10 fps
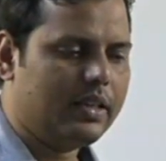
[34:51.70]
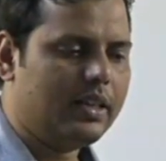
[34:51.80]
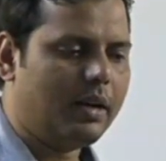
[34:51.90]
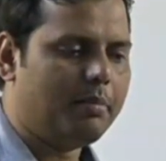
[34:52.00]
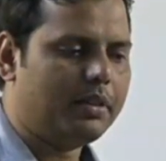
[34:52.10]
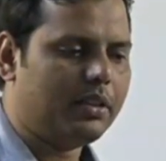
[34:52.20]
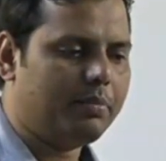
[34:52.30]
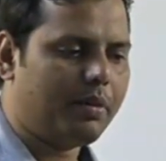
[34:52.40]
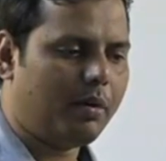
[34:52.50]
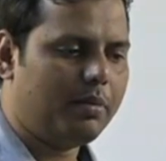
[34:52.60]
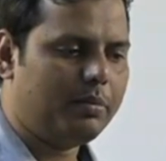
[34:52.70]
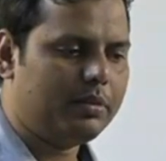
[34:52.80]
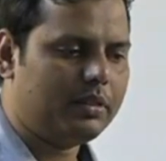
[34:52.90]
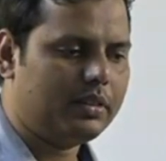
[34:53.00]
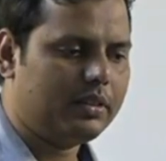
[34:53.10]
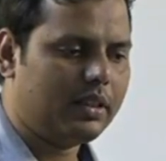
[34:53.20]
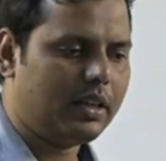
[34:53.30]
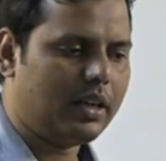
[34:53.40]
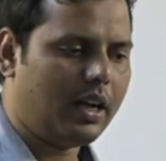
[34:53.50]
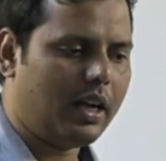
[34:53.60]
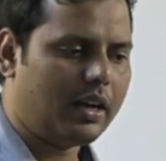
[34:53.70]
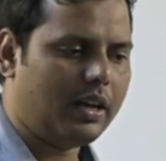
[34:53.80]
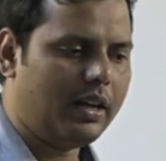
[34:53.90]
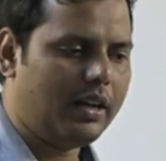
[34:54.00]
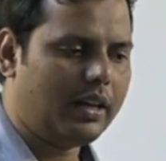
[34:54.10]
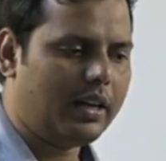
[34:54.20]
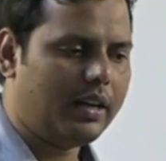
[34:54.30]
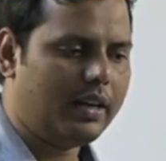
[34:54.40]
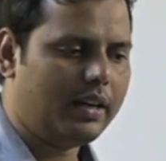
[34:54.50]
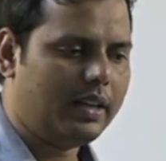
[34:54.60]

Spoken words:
numbers of problems are inherent